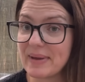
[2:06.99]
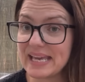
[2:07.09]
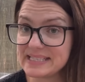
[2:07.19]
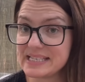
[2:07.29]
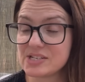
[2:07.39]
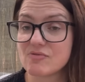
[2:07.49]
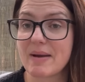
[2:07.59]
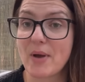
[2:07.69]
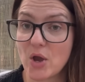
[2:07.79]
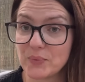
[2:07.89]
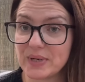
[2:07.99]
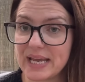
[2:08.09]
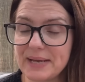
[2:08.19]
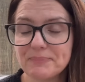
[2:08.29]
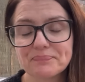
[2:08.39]
It is Instagram
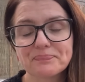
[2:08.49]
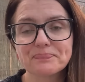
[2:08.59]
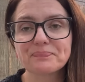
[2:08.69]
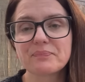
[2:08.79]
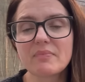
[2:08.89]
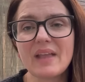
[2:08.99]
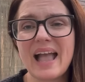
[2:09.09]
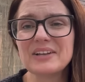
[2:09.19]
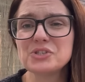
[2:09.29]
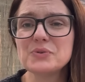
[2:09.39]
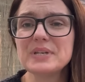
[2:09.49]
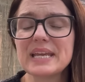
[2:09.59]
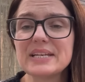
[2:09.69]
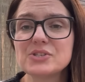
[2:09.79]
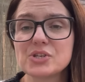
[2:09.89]
only. And you
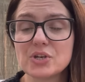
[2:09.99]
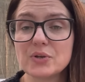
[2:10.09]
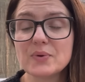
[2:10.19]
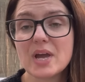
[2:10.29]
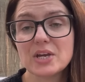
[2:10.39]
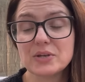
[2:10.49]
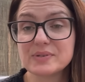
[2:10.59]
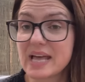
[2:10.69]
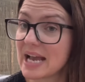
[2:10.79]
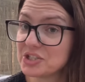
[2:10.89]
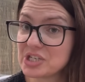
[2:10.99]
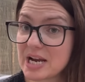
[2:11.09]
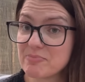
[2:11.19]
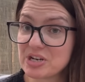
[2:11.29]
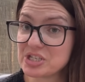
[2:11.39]
need to use the
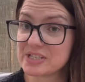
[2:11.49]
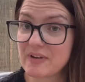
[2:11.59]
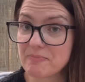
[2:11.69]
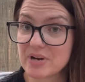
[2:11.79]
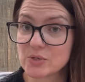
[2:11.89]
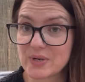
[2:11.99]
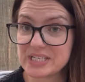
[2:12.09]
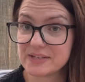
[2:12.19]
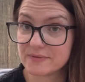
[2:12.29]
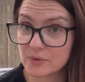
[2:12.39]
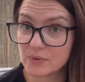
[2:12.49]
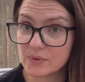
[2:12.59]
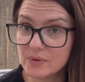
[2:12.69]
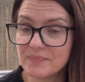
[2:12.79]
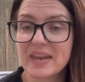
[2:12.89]
hashtag
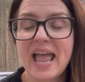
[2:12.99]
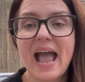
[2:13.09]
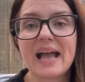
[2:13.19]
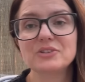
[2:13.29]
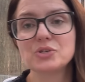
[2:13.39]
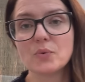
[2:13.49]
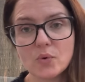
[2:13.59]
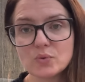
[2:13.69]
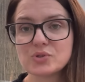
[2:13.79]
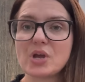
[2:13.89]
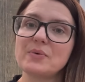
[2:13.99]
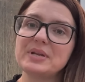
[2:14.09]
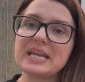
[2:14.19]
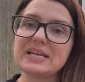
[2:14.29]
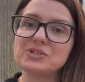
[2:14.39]
#PreciousFabric24, and you also
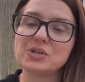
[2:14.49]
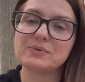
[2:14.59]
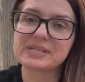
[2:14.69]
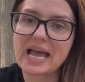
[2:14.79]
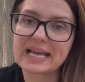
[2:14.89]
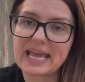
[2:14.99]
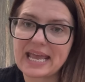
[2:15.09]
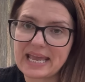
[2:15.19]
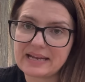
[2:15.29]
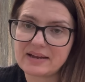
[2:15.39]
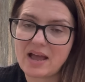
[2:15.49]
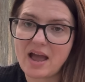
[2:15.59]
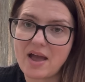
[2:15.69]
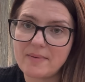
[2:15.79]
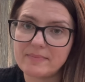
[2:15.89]
need to tag in
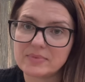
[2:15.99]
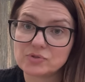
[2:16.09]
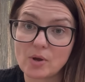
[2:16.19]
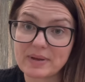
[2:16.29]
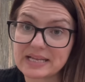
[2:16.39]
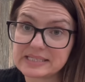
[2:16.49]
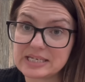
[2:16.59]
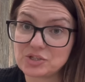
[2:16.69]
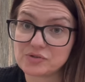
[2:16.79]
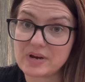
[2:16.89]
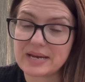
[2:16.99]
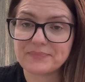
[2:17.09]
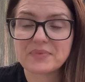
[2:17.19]
Tomcat Stitchery.